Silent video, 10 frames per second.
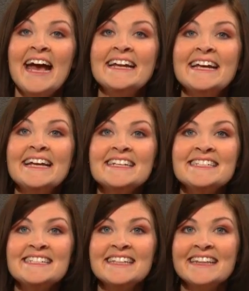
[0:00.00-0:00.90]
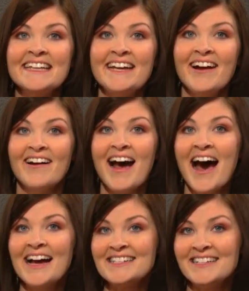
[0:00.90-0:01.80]
and instantly our
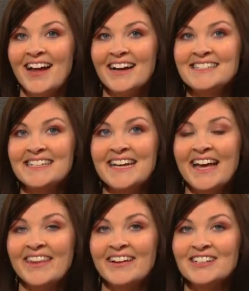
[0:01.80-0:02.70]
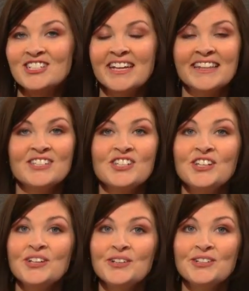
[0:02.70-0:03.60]
eyes locked together and she had this
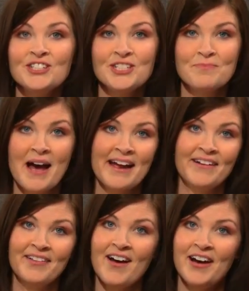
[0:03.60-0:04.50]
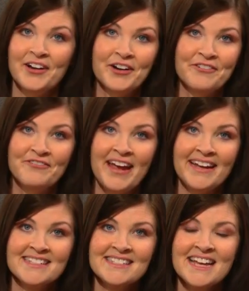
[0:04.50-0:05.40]
huge smile on her
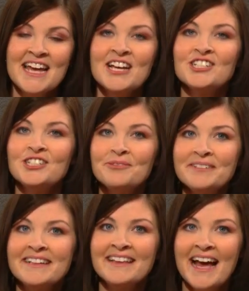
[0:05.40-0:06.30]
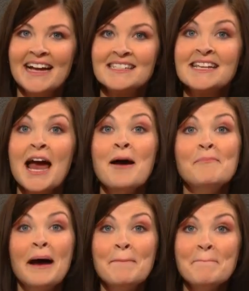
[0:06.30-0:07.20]
face. She realized,
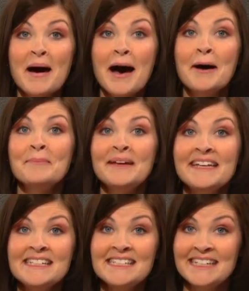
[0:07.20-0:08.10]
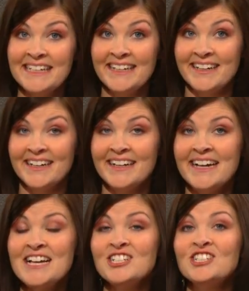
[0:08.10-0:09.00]
my mom is here,
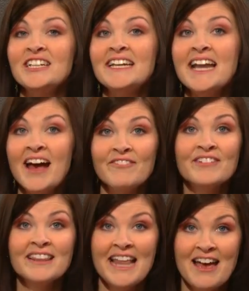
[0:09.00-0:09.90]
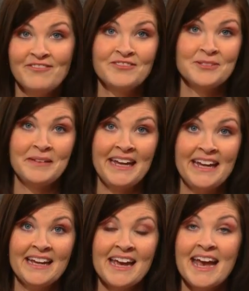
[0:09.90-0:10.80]
she never left
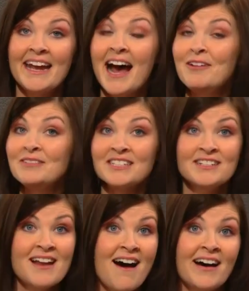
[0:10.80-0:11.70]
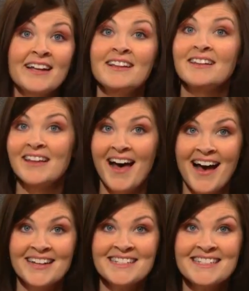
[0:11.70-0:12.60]
me, and I was not
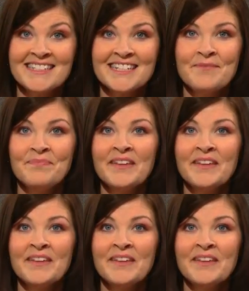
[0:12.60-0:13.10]
lost.